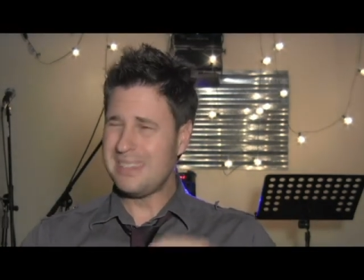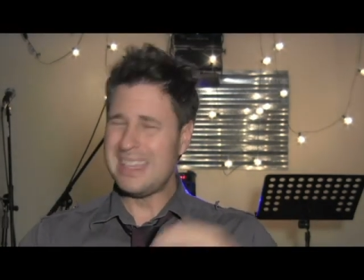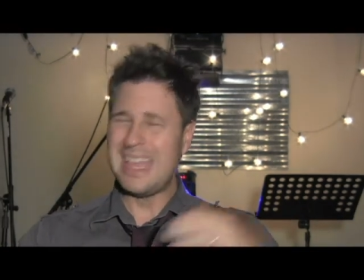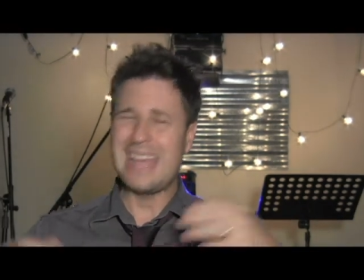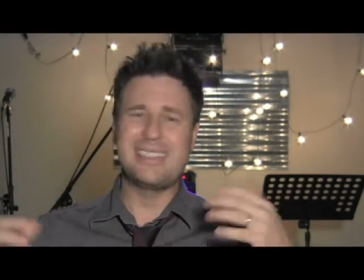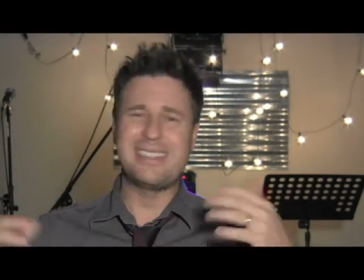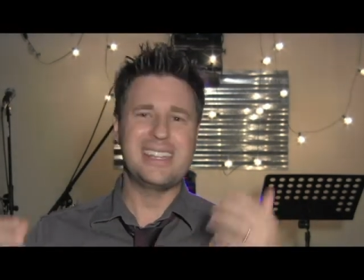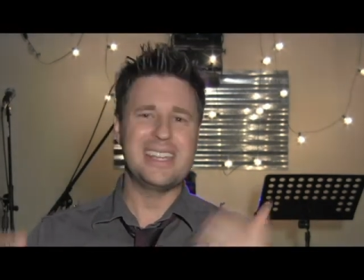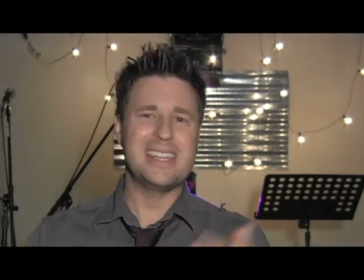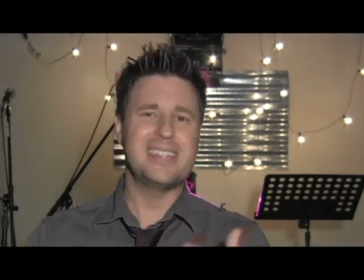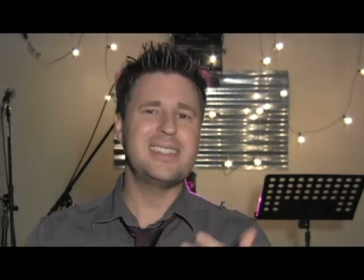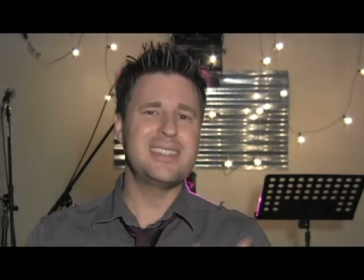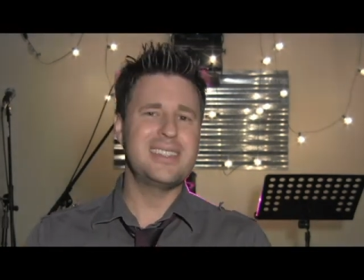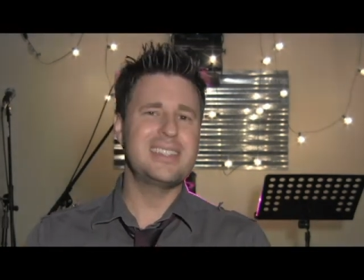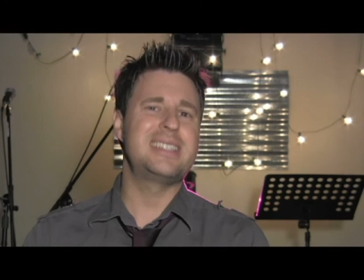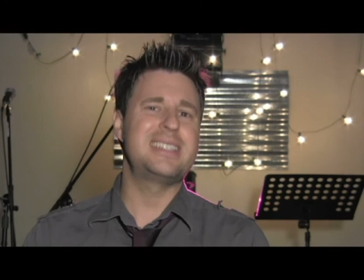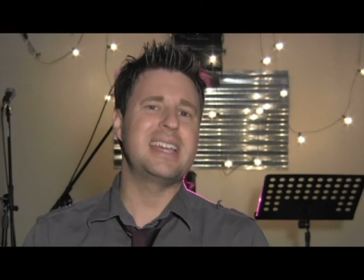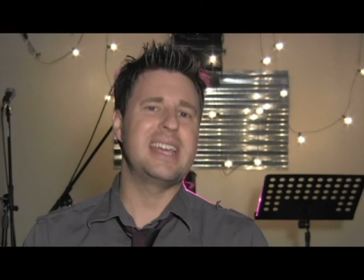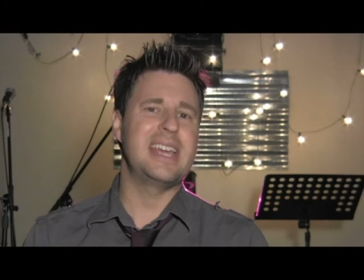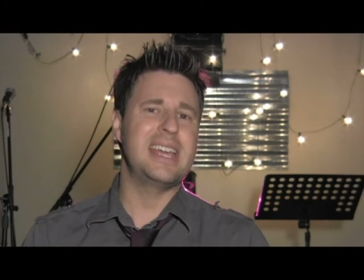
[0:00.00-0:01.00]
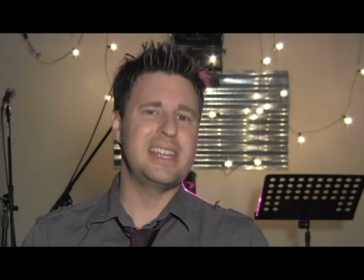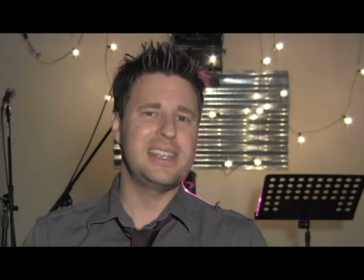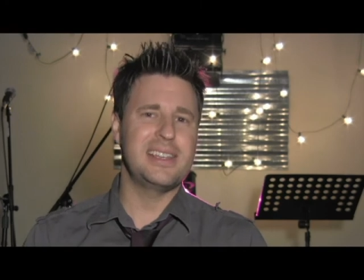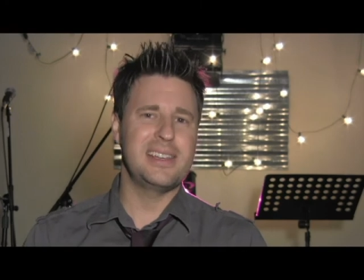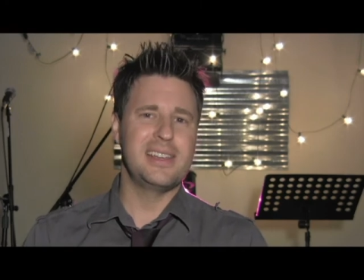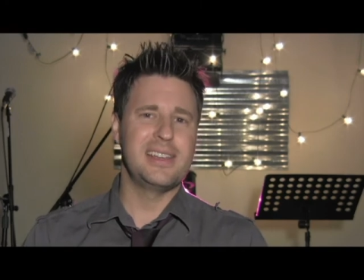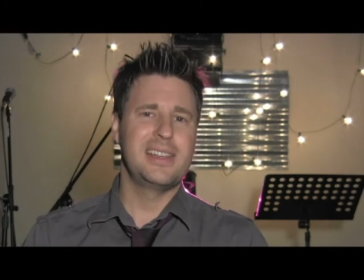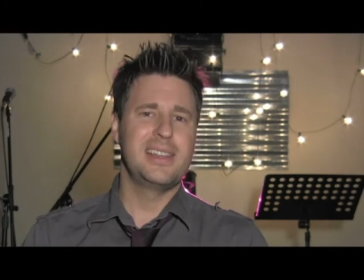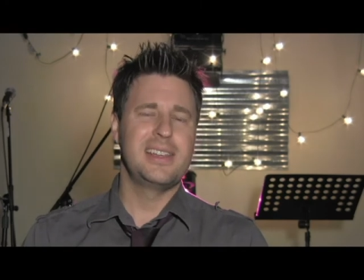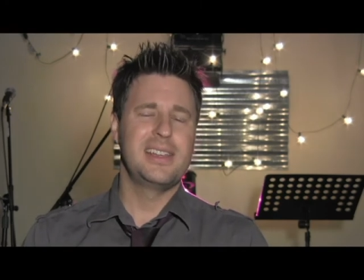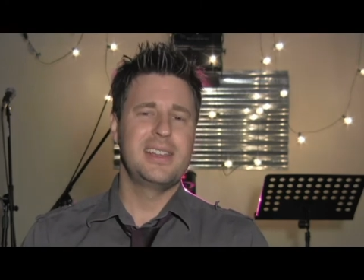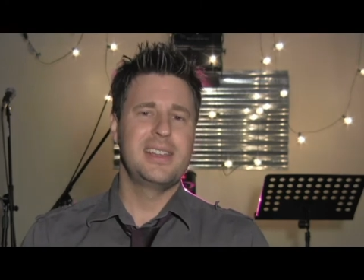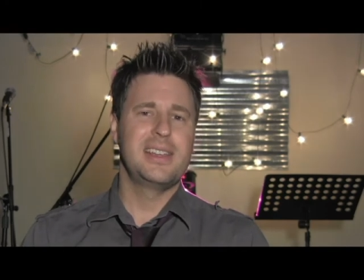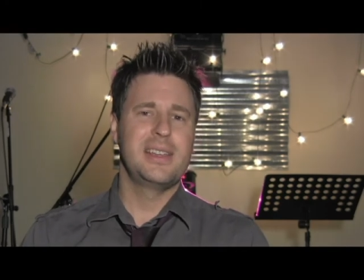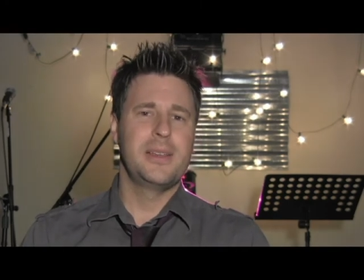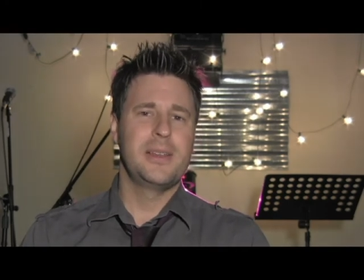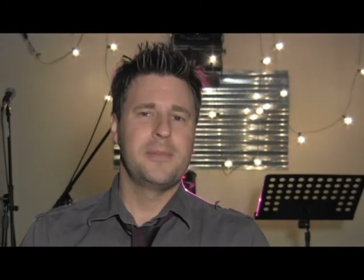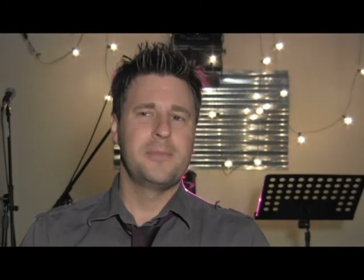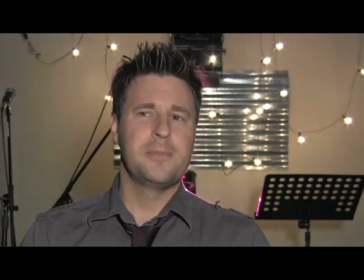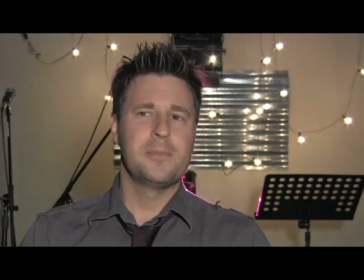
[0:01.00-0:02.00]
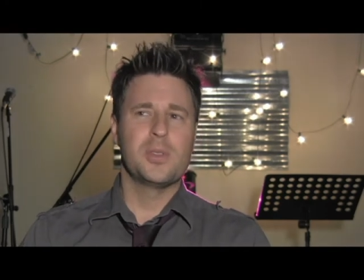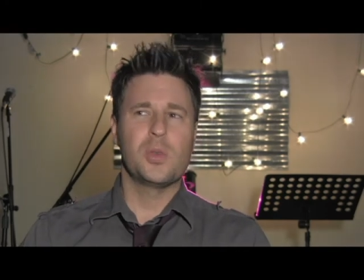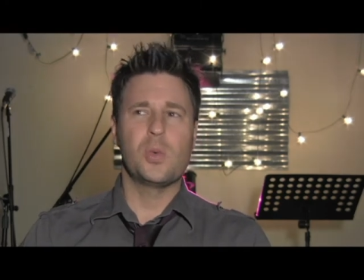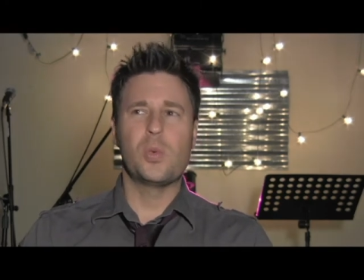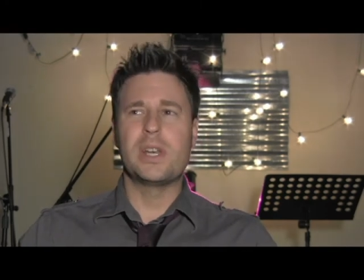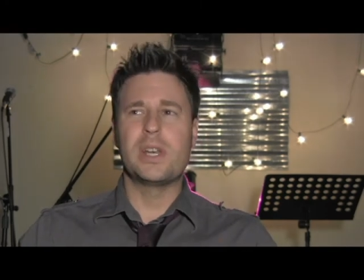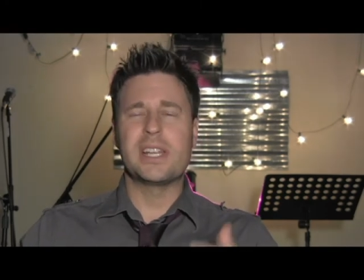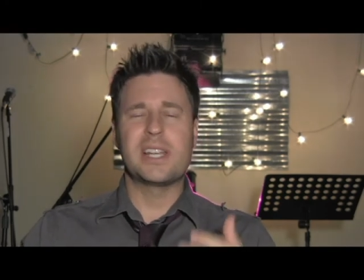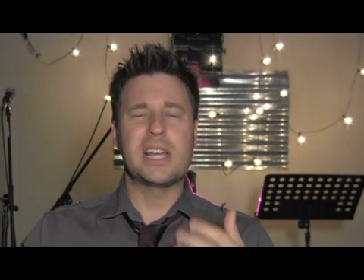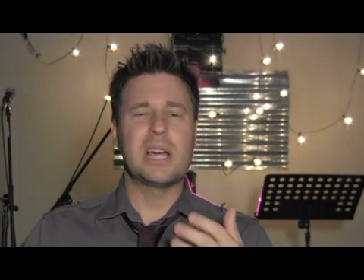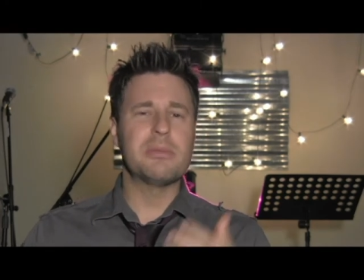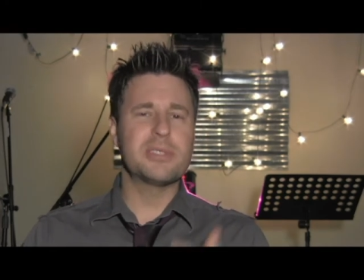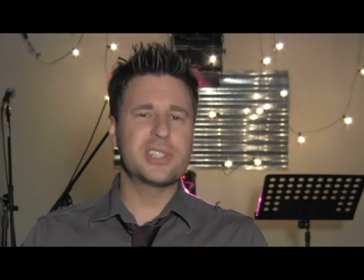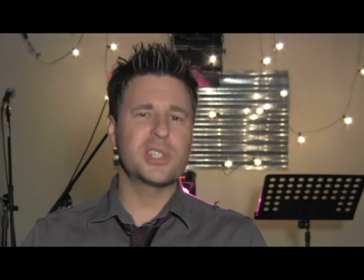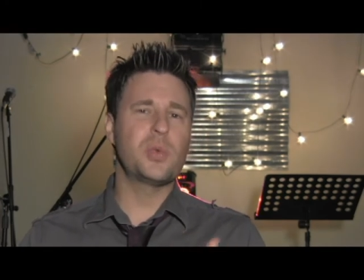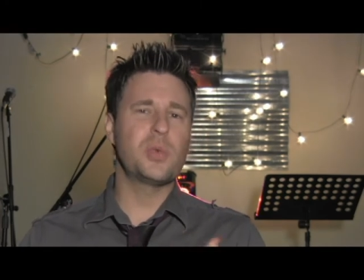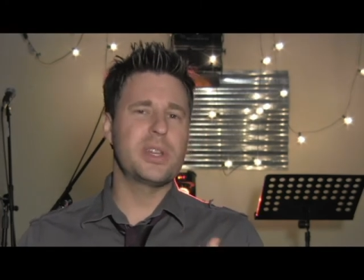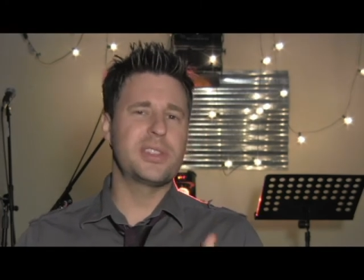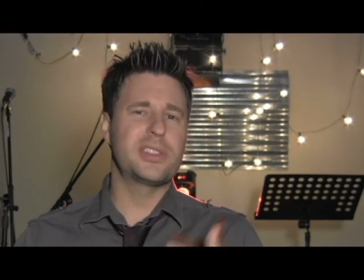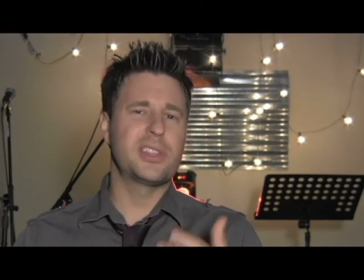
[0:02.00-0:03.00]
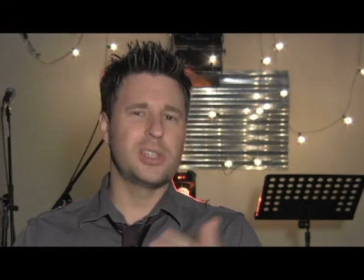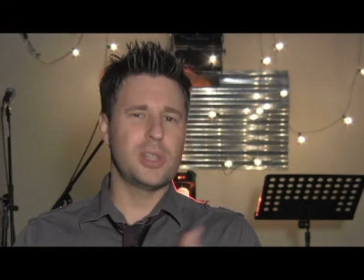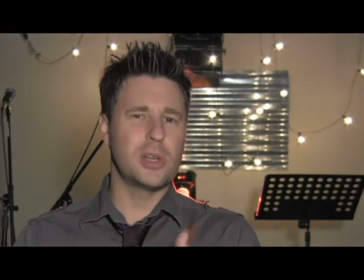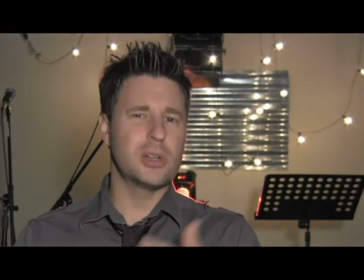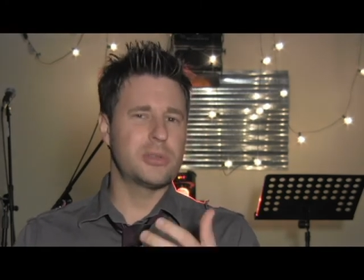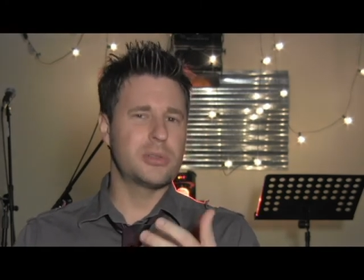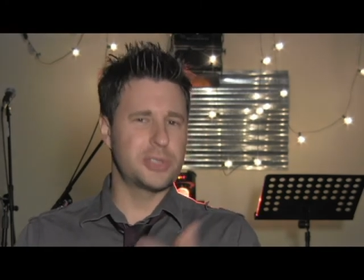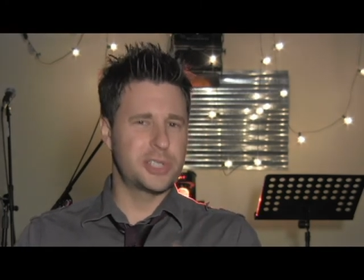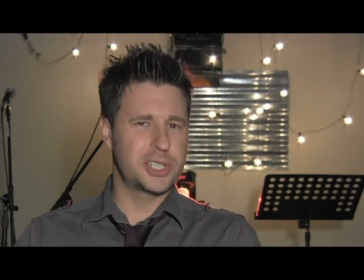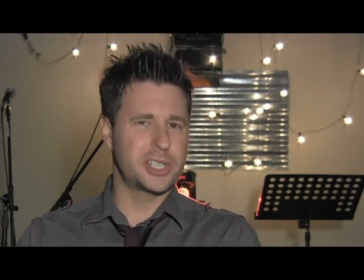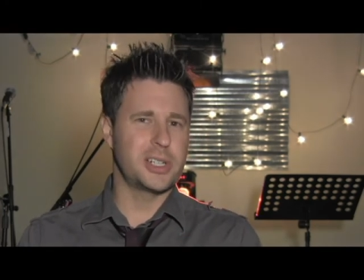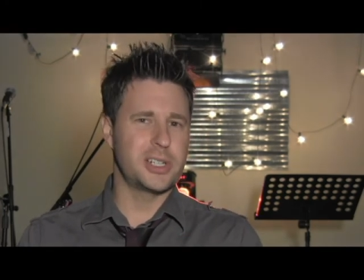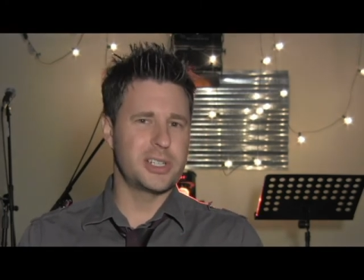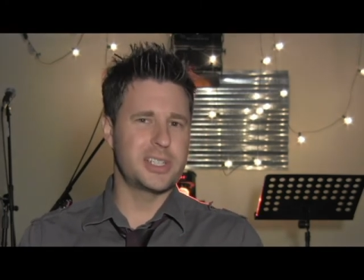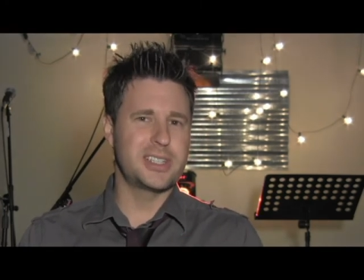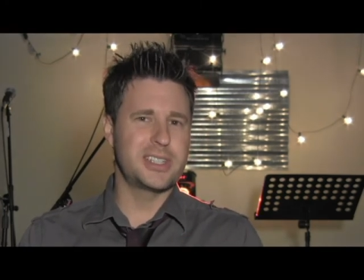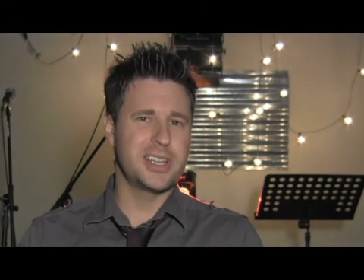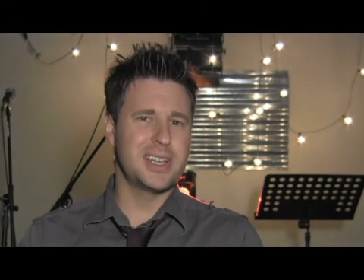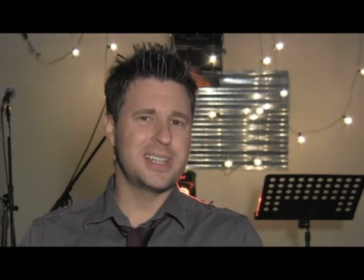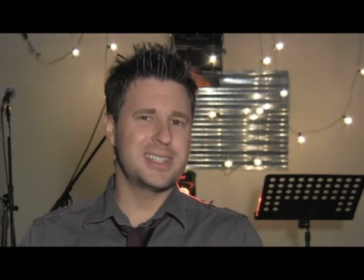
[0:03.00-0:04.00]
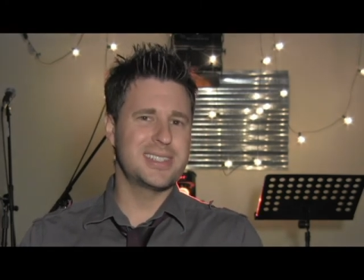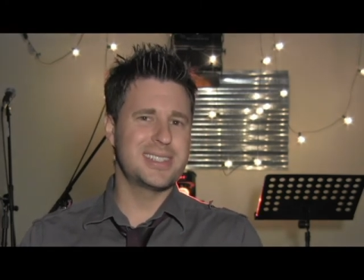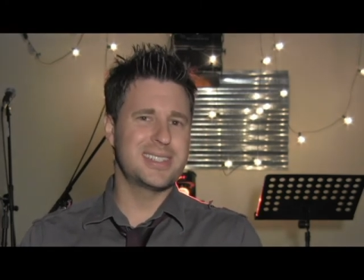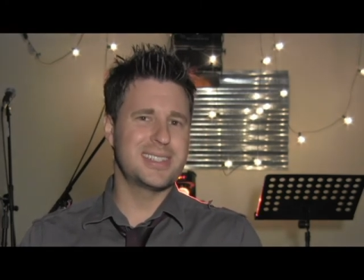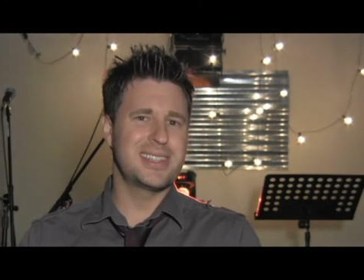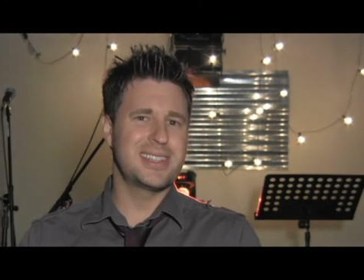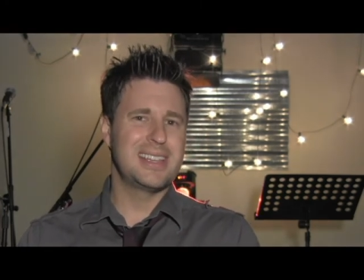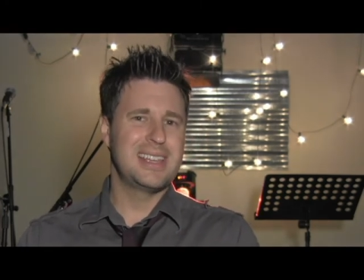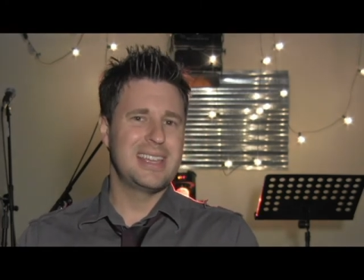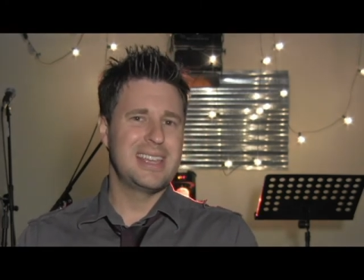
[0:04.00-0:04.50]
at the end of the day, when it comes to what the local church does,